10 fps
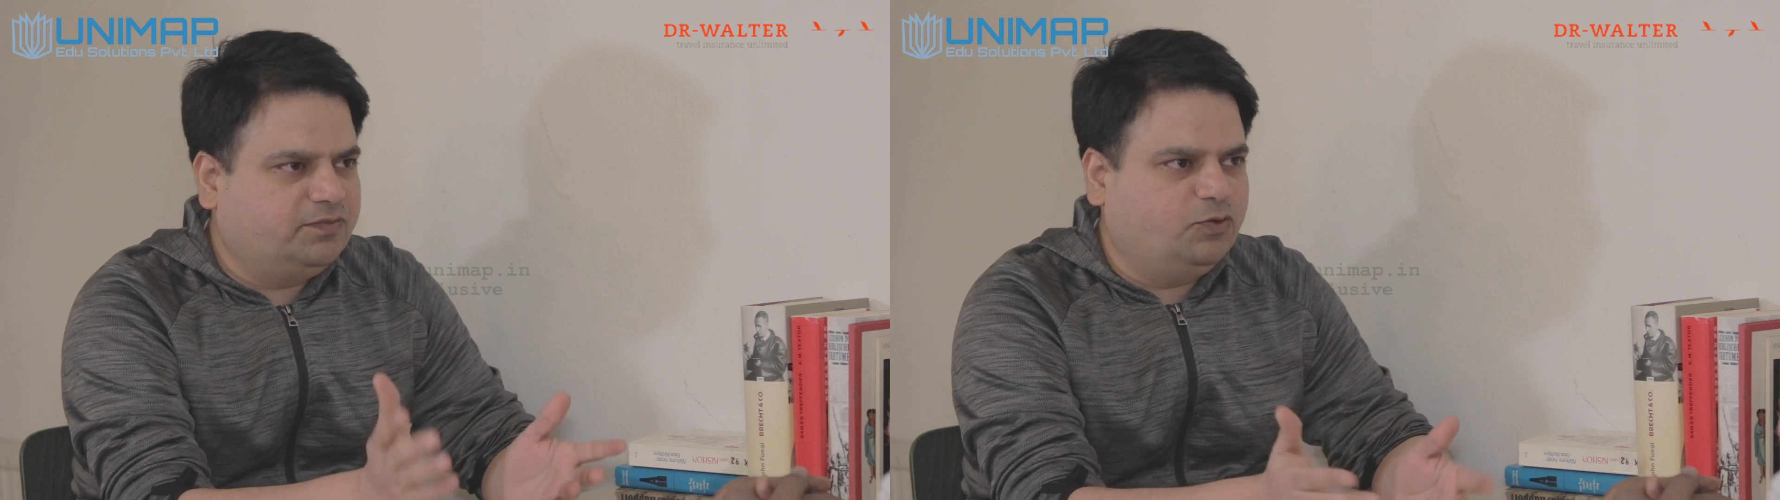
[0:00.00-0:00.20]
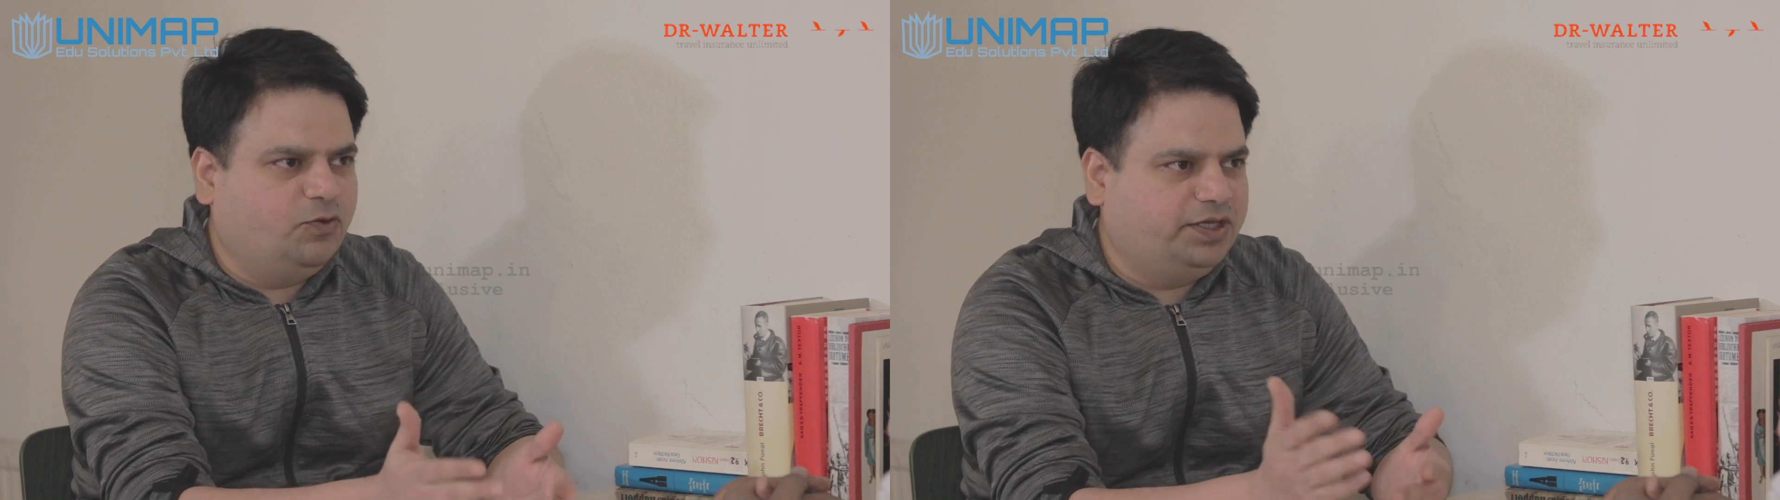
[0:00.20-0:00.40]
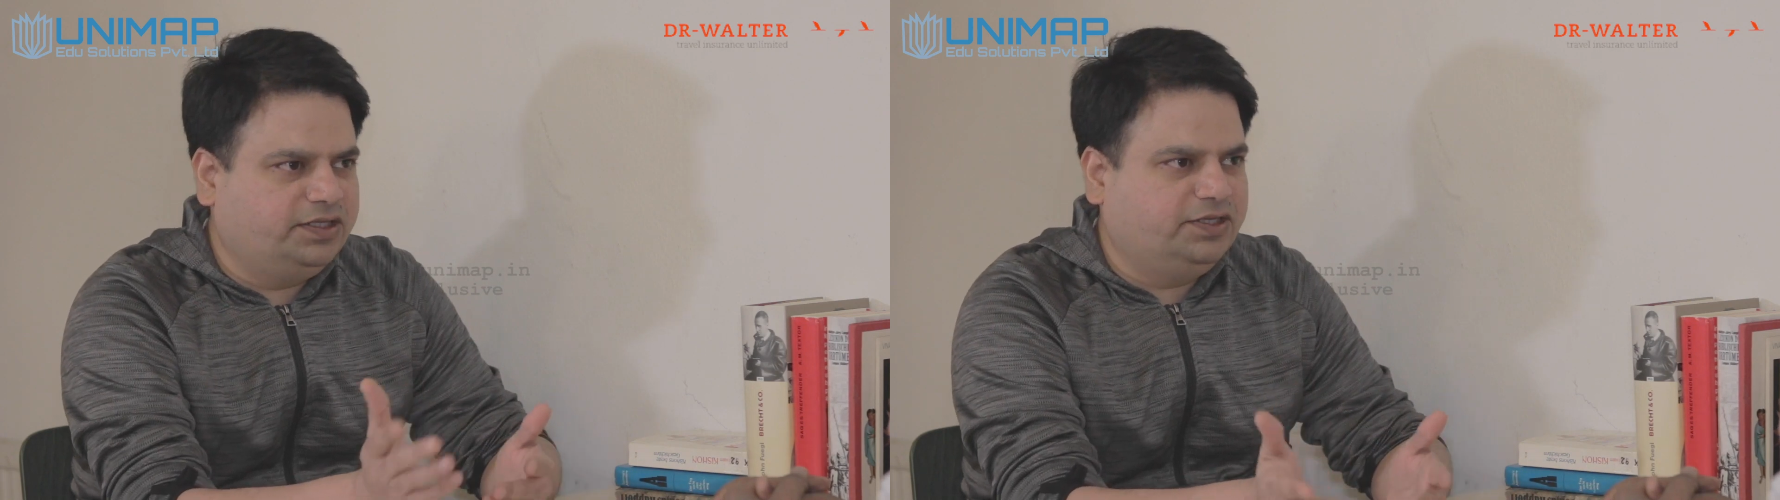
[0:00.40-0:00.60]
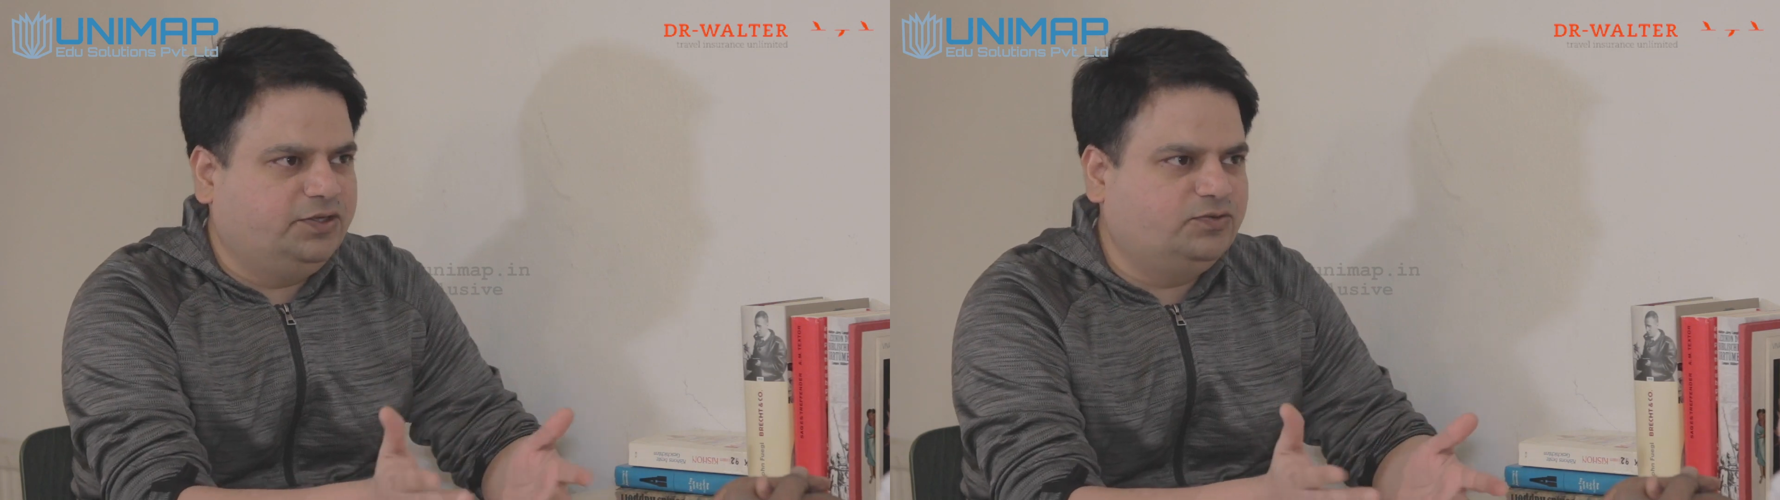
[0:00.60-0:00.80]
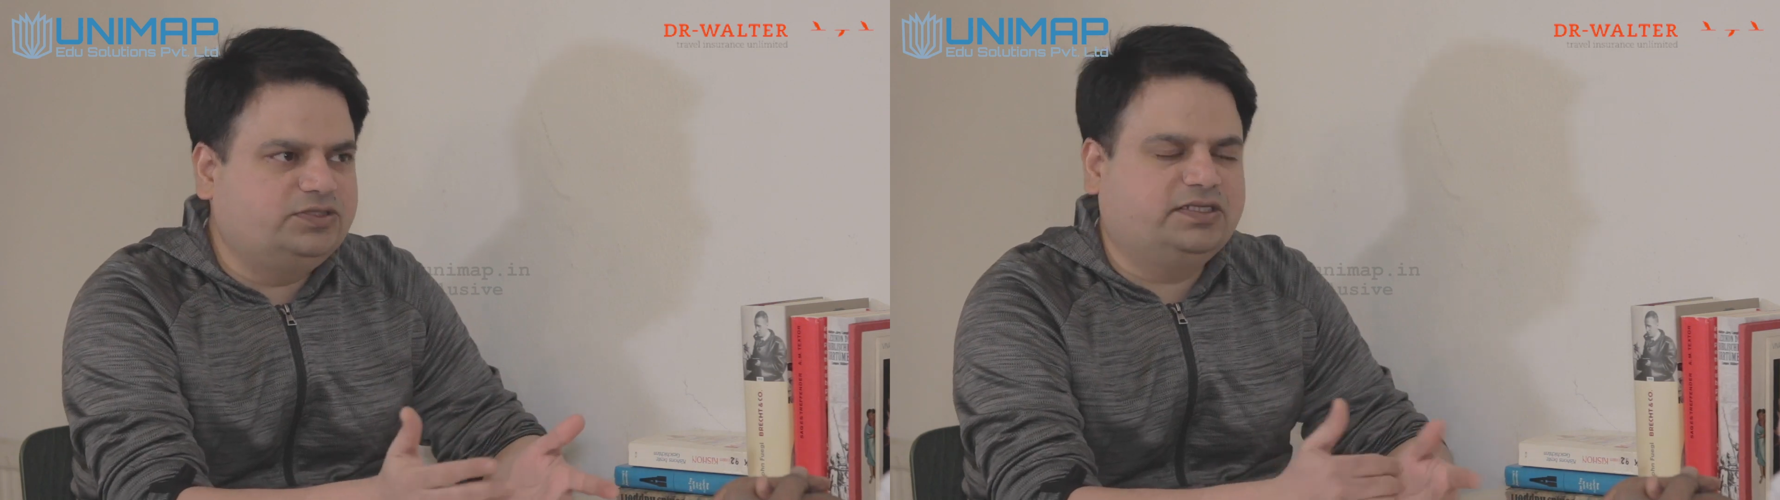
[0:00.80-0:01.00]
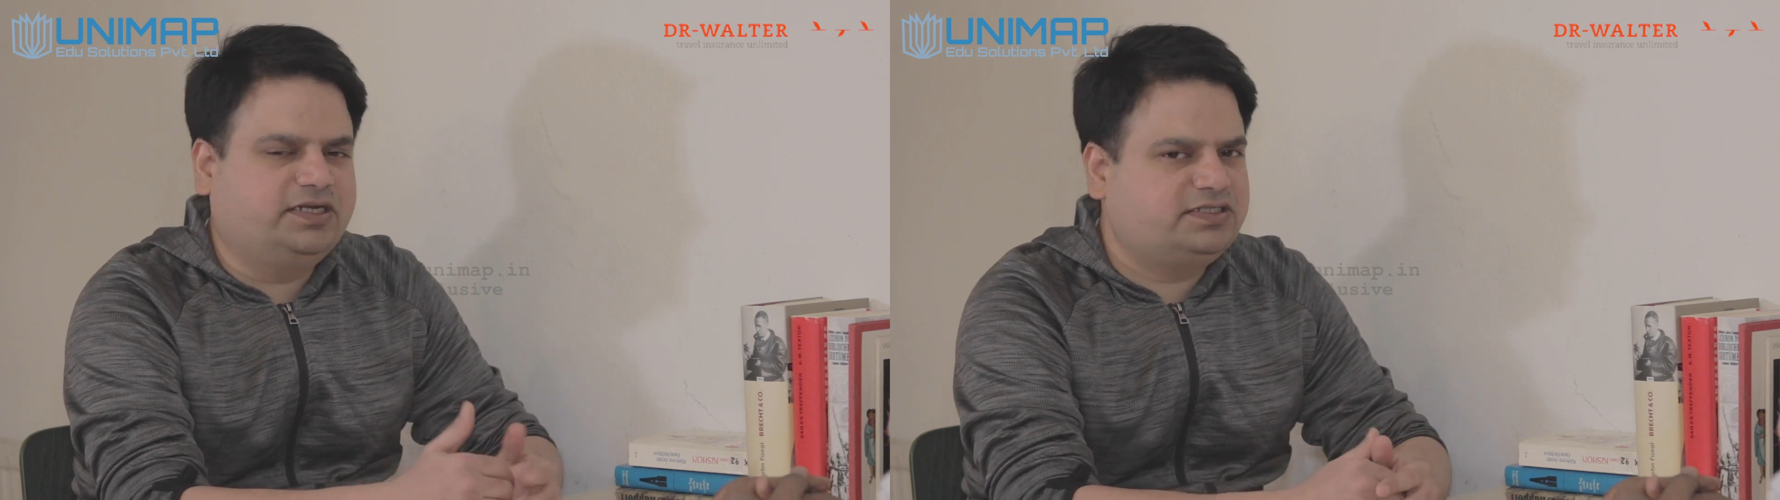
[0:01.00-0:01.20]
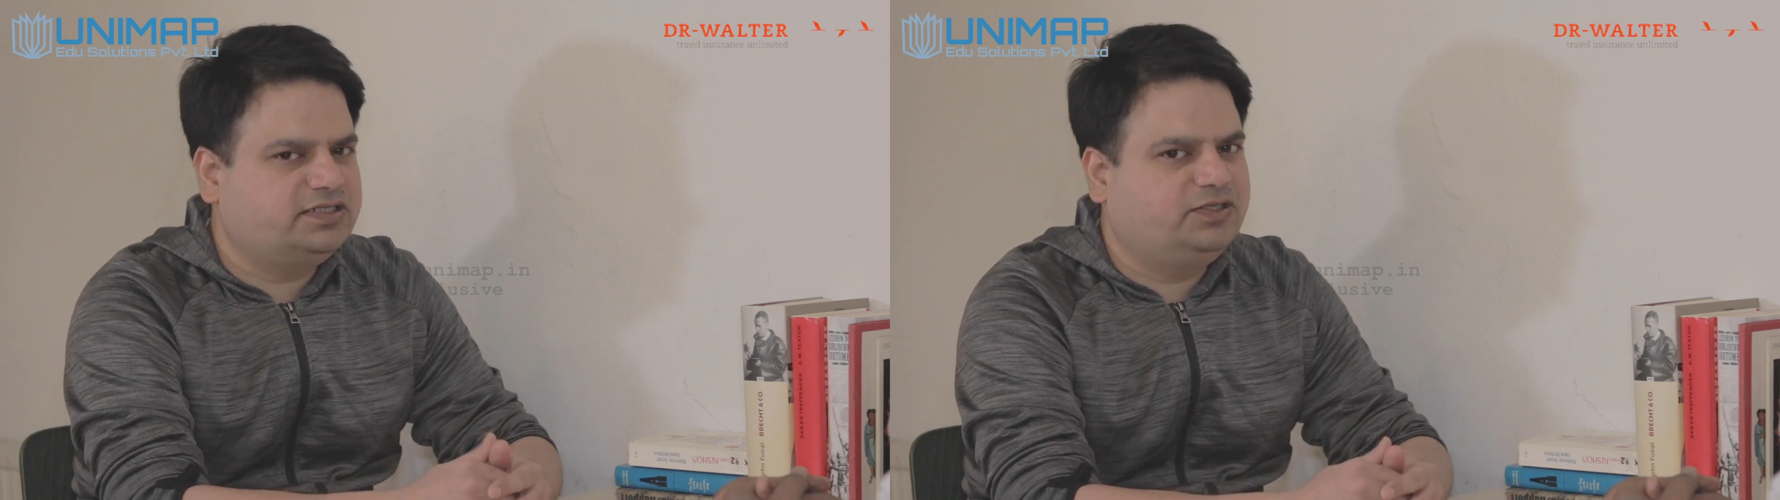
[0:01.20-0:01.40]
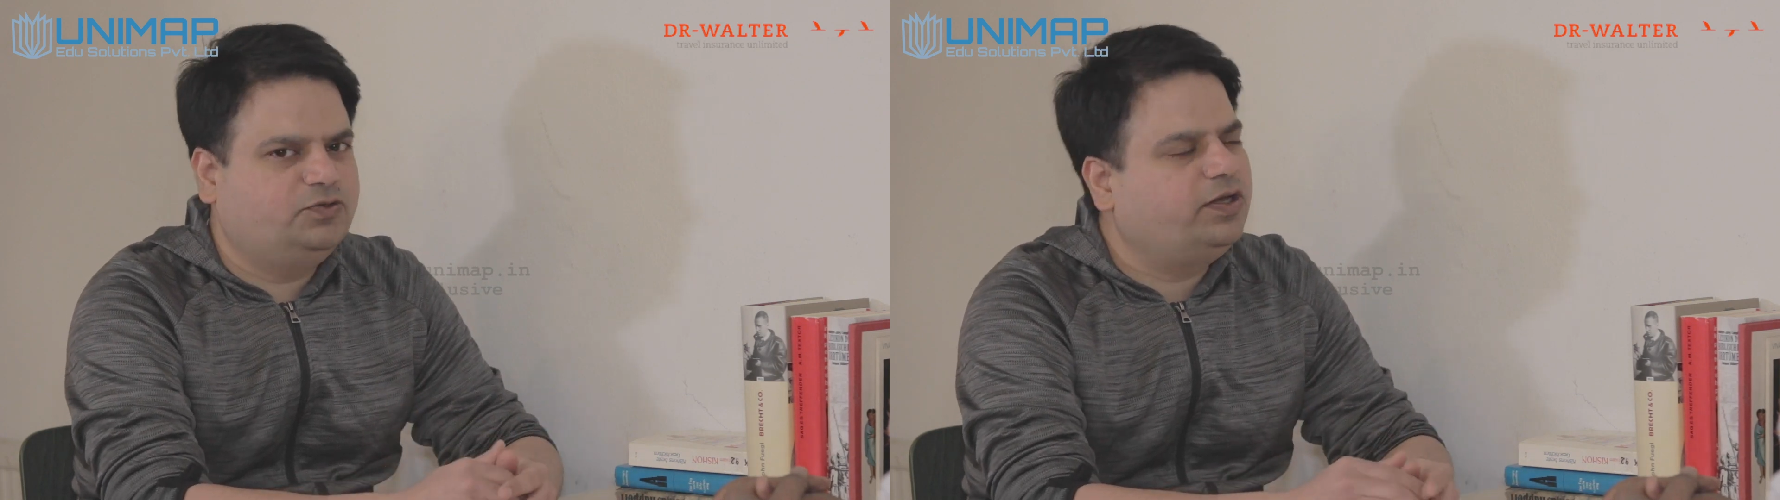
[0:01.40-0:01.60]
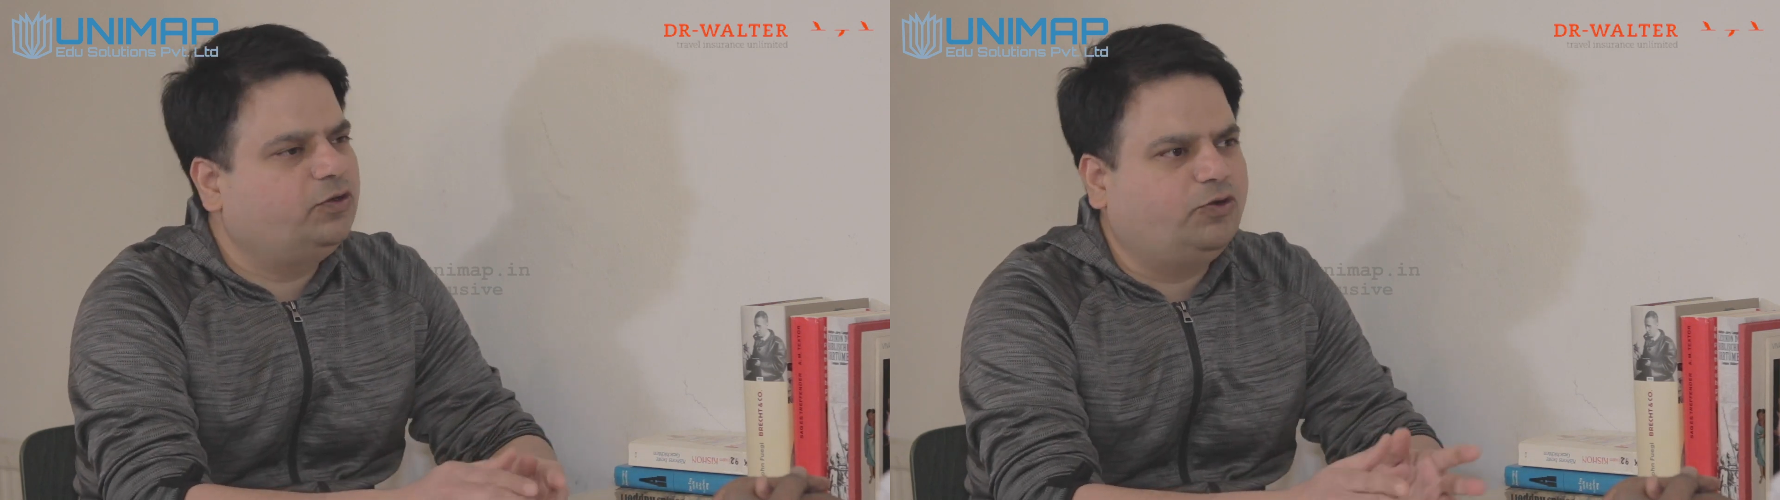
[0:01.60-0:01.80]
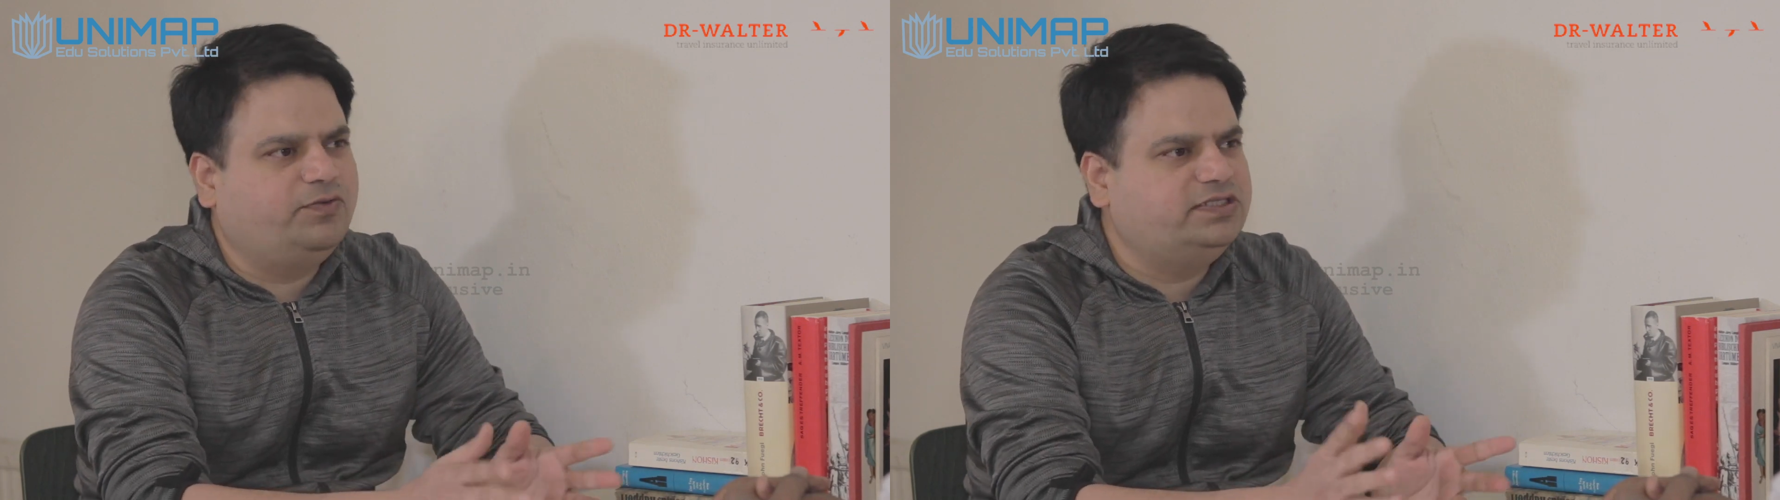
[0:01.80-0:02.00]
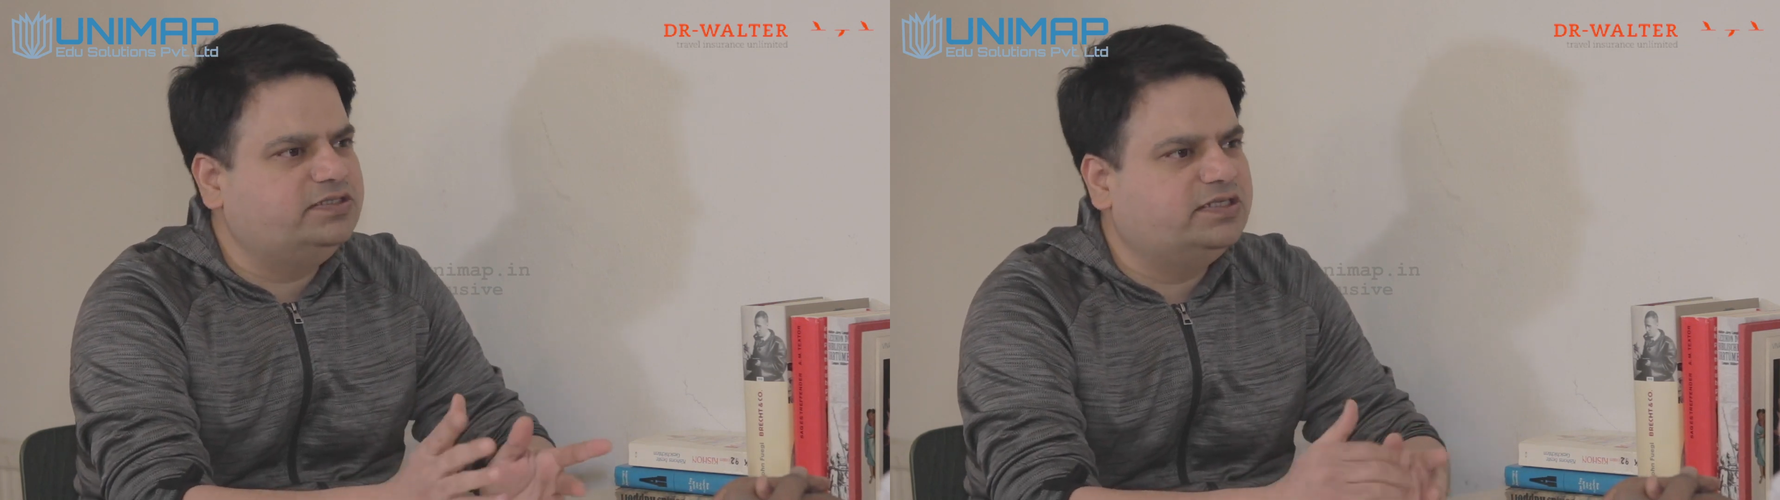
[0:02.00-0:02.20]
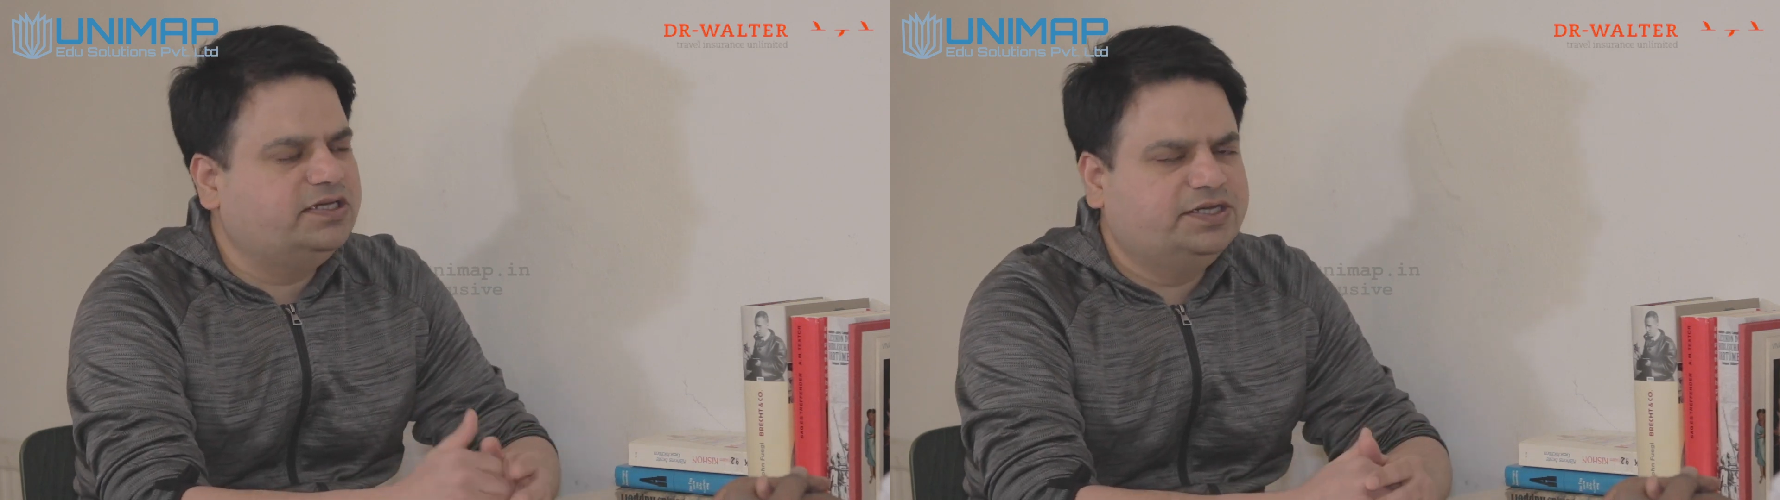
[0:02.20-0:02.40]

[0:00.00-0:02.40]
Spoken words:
go in the new generation, you can always